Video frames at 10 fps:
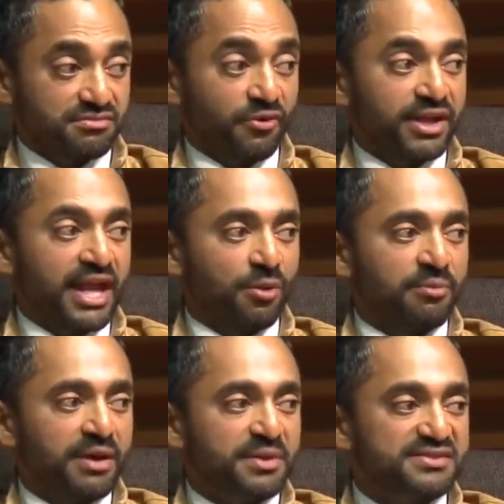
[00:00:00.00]
Right now, we
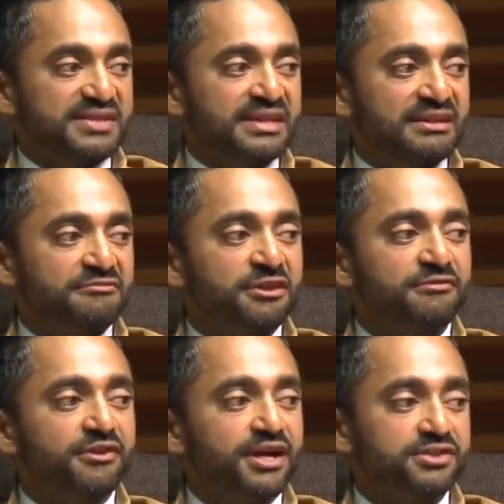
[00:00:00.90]
may be seeing it in front
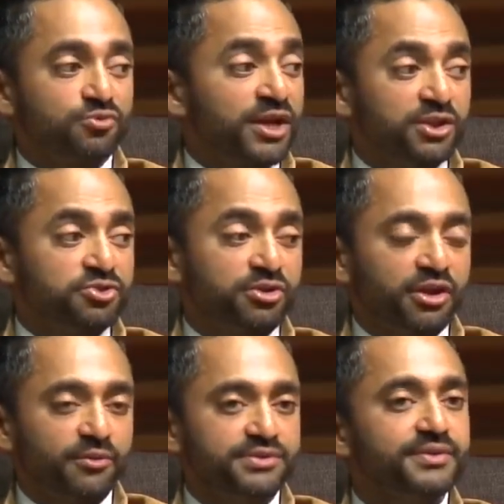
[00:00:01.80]
of our eyes, regulatory or
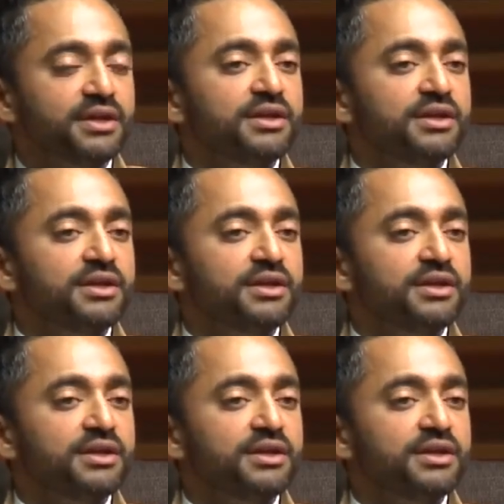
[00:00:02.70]
otherwise.